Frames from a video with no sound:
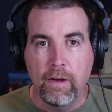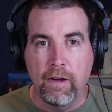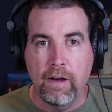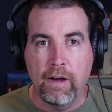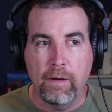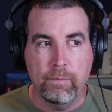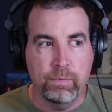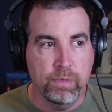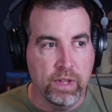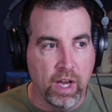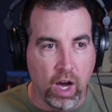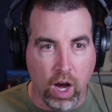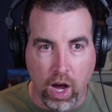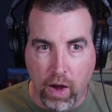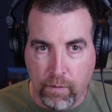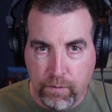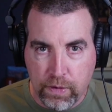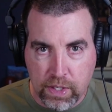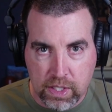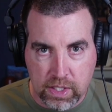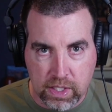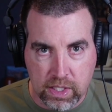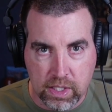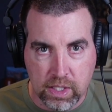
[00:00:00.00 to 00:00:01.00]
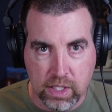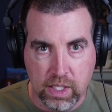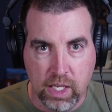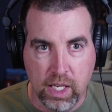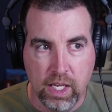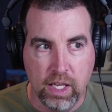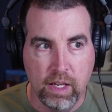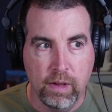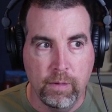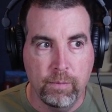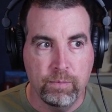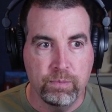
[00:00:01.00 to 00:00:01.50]
Now,
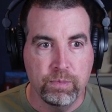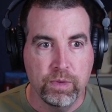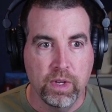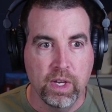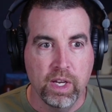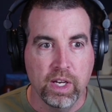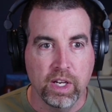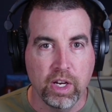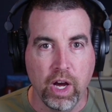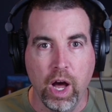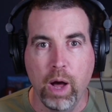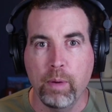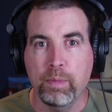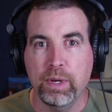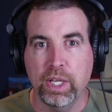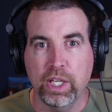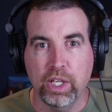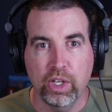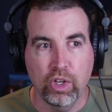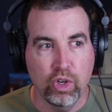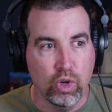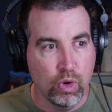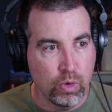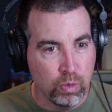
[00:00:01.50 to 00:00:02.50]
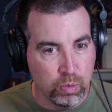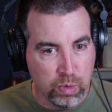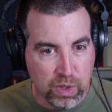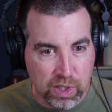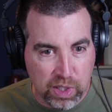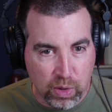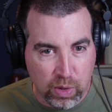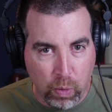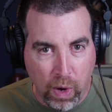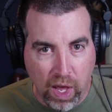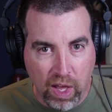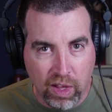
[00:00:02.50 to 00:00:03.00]
obviously, comedy can go
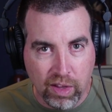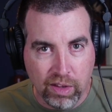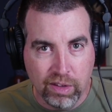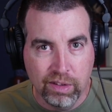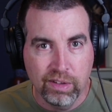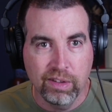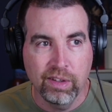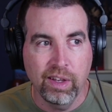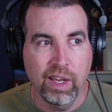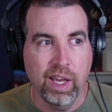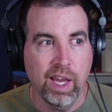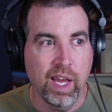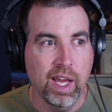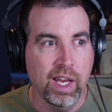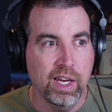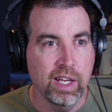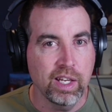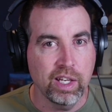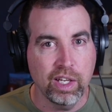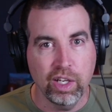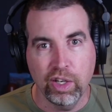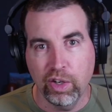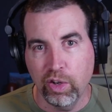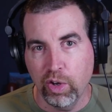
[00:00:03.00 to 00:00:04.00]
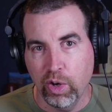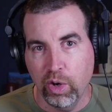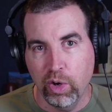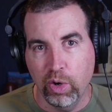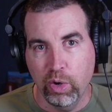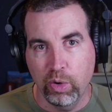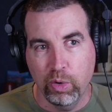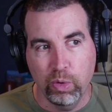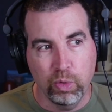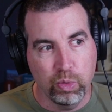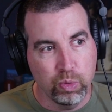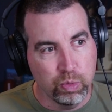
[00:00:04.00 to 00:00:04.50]
really well, and it can
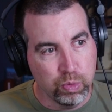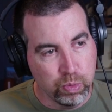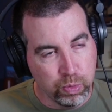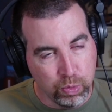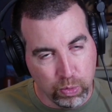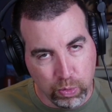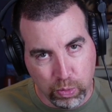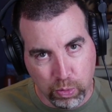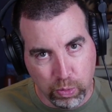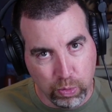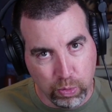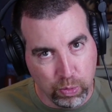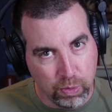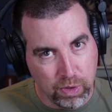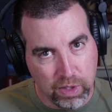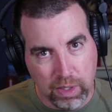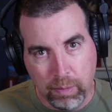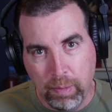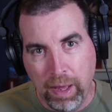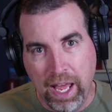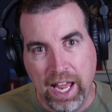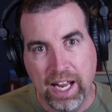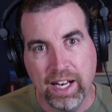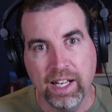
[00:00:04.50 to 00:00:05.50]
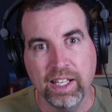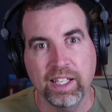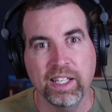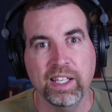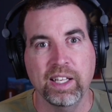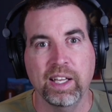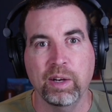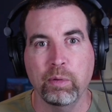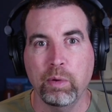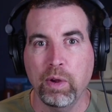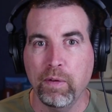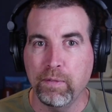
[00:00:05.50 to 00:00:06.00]
go really badly.
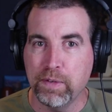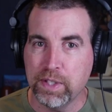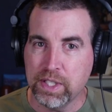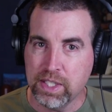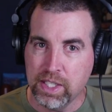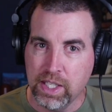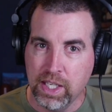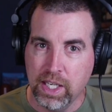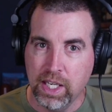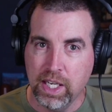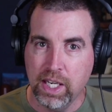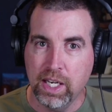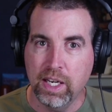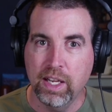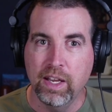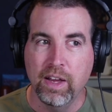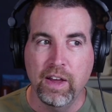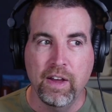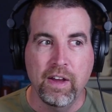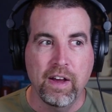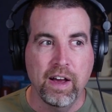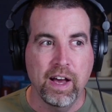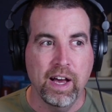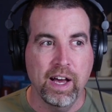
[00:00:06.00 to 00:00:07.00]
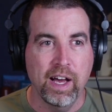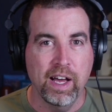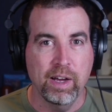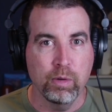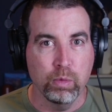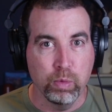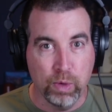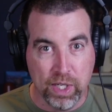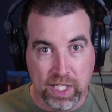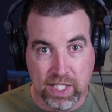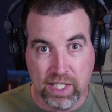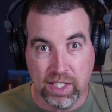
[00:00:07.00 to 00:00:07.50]
Like we've seen
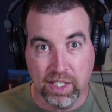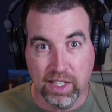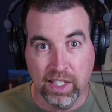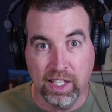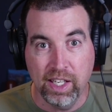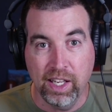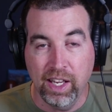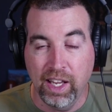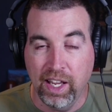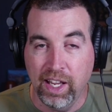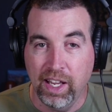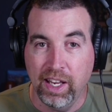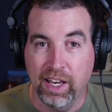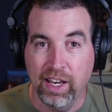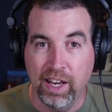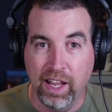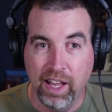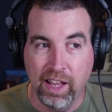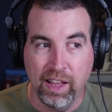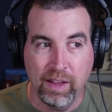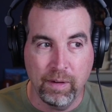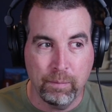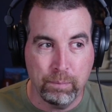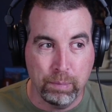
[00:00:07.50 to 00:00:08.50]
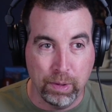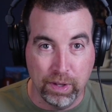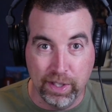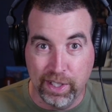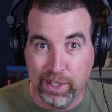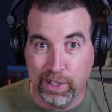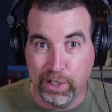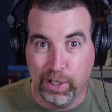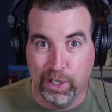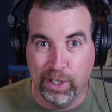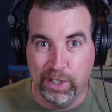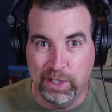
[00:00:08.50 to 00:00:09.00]
recently in
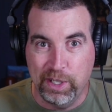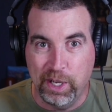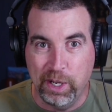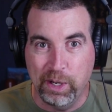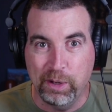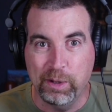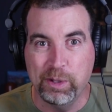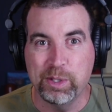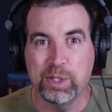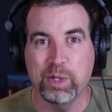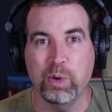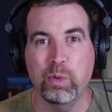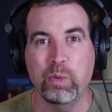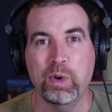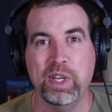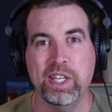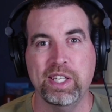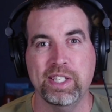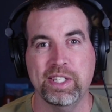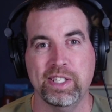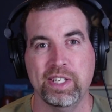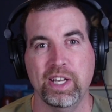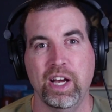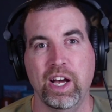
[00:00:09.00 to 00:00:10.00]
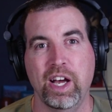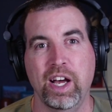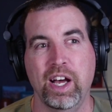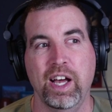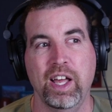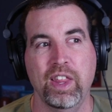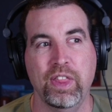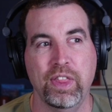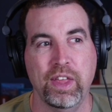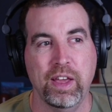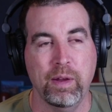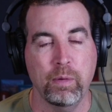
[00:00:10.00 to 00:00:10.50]
political news, we saw
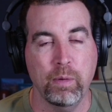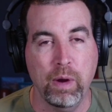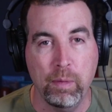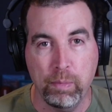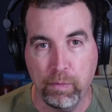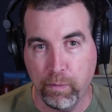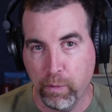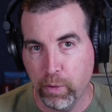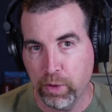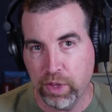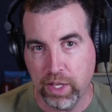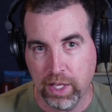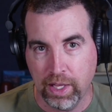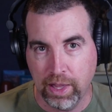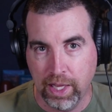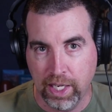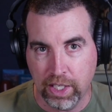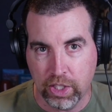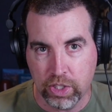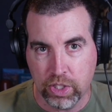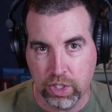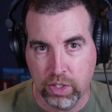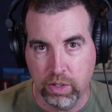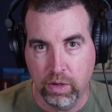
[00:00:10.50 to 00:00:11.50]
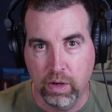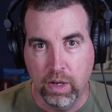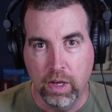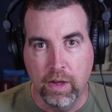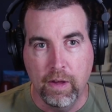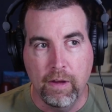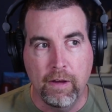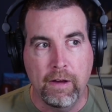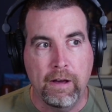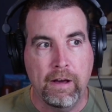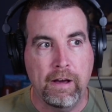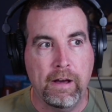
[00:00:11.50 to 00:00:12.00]
that right before the election,
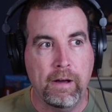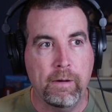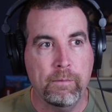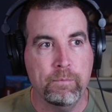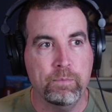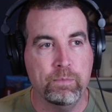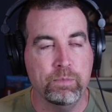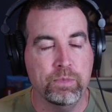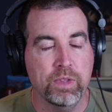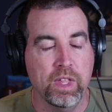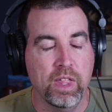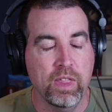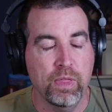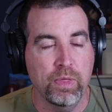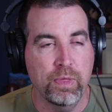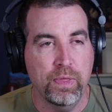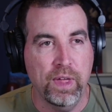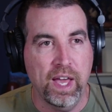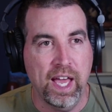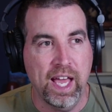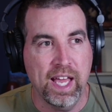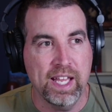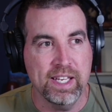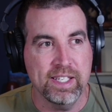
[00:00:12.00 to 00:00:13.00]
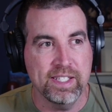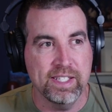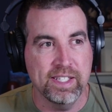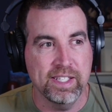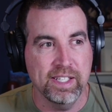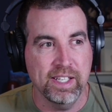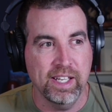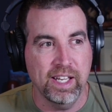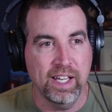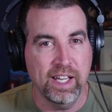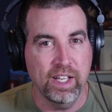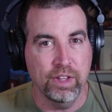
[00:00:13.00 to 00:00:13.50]
that
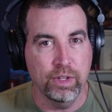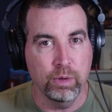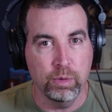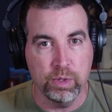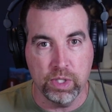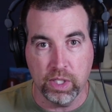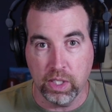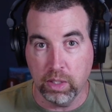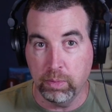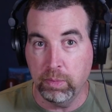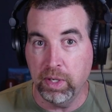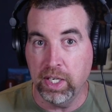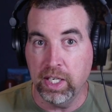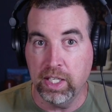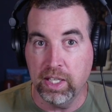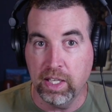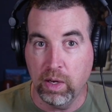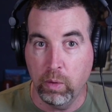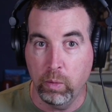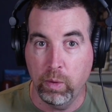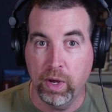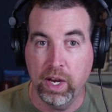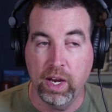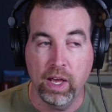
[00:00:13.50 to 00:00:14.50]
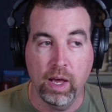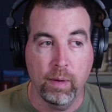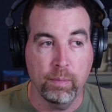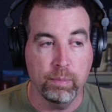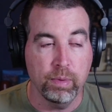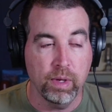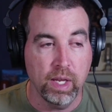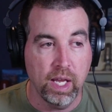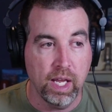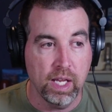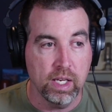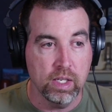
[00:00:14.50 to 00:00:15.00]
there was a comedian that went up
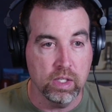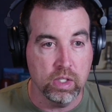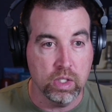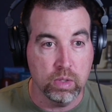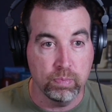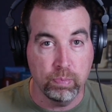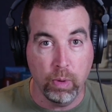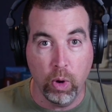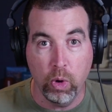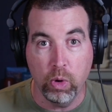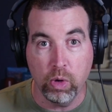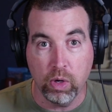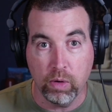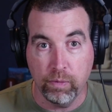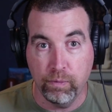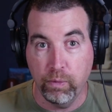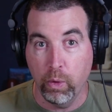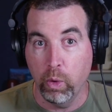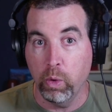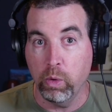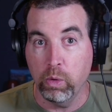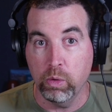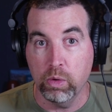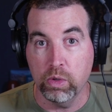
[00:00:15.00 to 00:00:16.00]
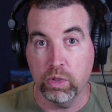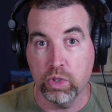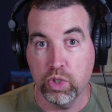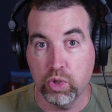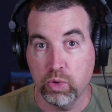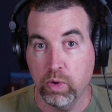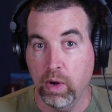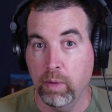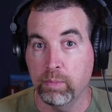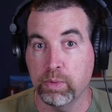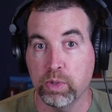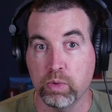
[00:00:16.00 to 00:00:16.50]
and spoke for
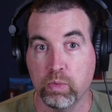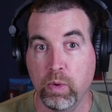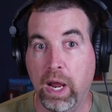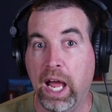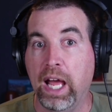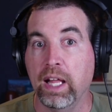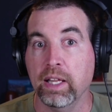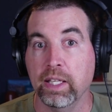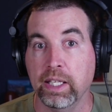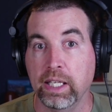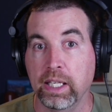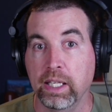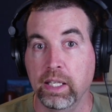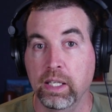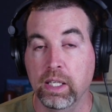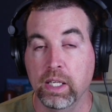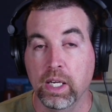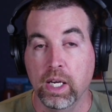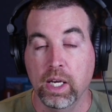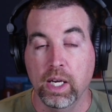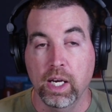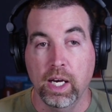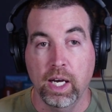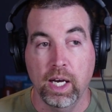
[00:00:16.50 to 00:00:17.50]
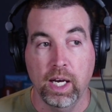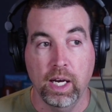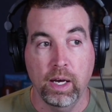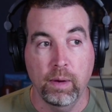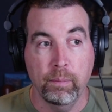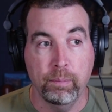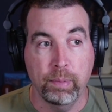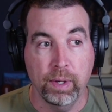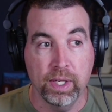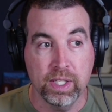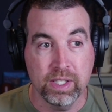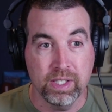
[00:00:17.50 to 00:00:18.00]
Trump's rally,
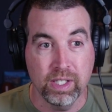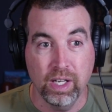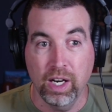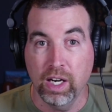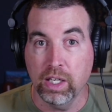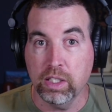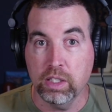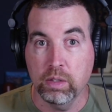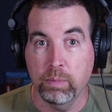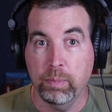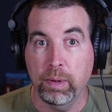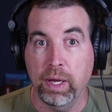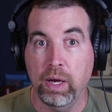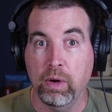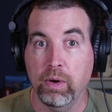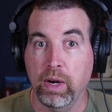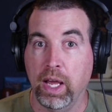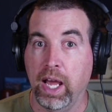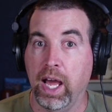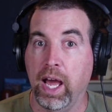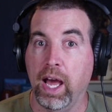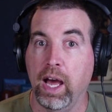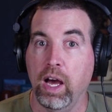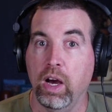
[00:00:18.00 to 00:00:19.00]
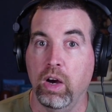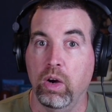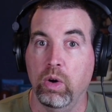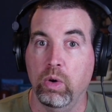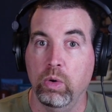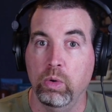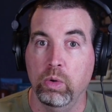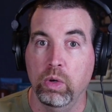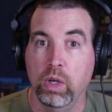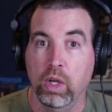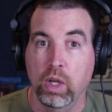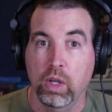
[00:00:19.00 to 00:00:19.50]
but talked about
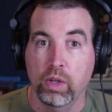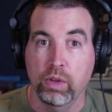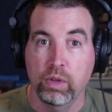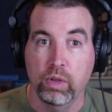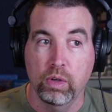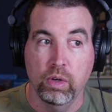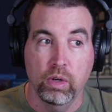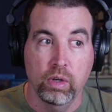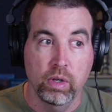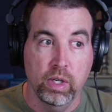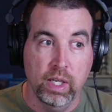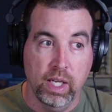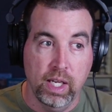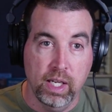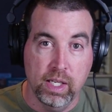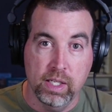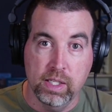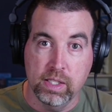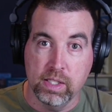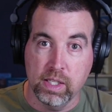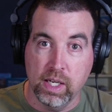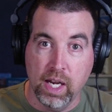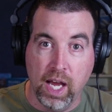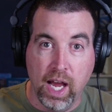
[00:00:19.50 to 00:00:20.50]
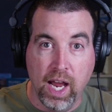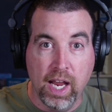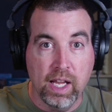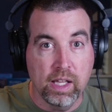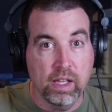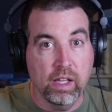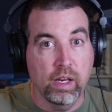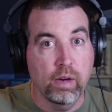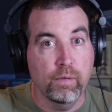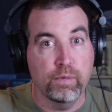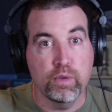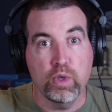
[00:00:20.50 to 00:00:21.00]
how there is an
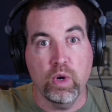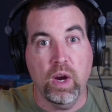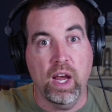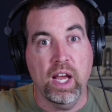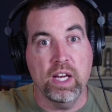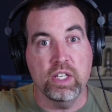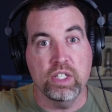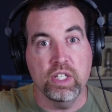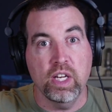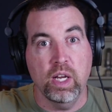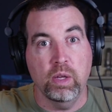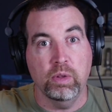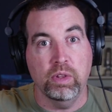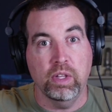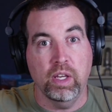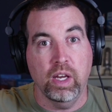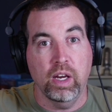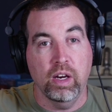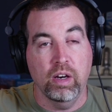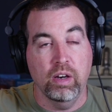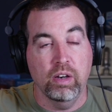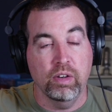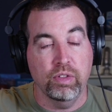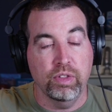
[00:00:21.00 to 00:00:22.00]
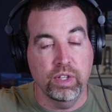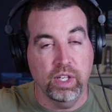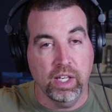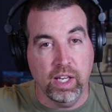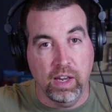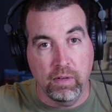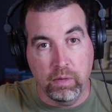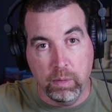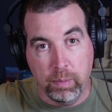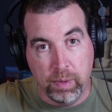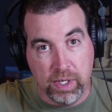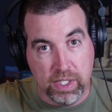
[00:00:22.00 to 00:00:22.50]
island of trash out there,
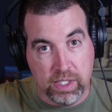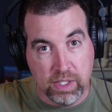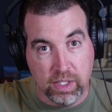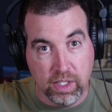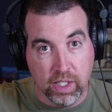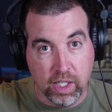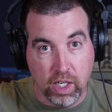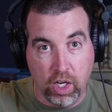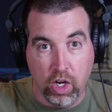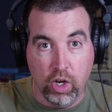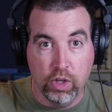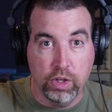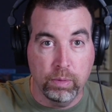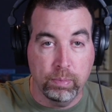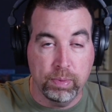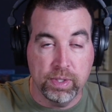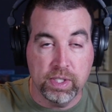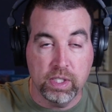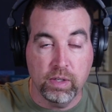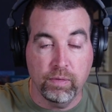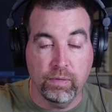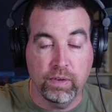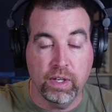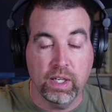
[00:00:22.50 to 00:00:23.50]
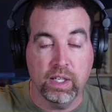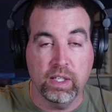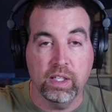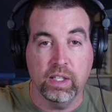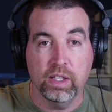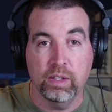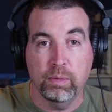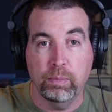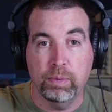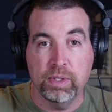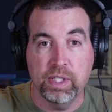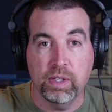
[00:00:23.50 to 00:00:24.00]
everybody's thinking, oh, the
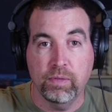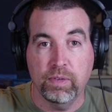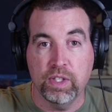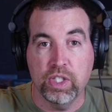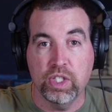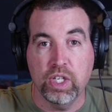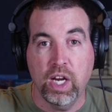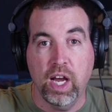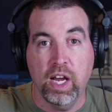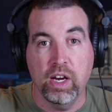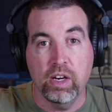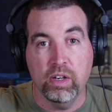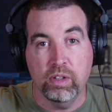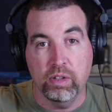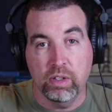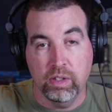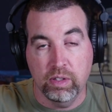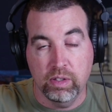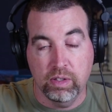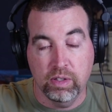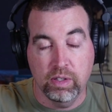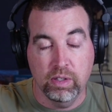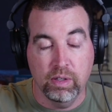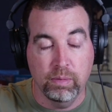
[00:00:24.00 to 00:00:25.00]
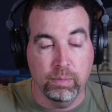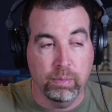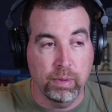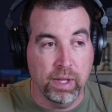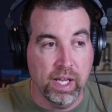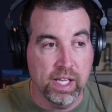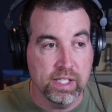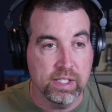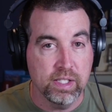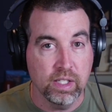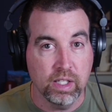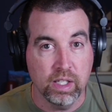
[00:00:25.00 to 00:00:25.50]
Pacific Gyre, the
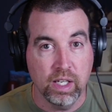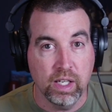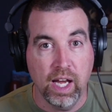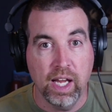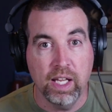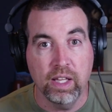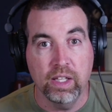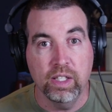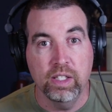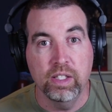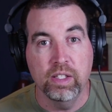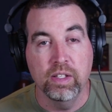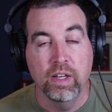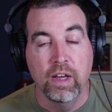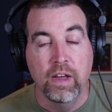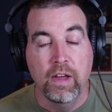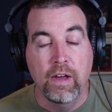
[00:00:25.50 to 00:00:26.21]
plastic island.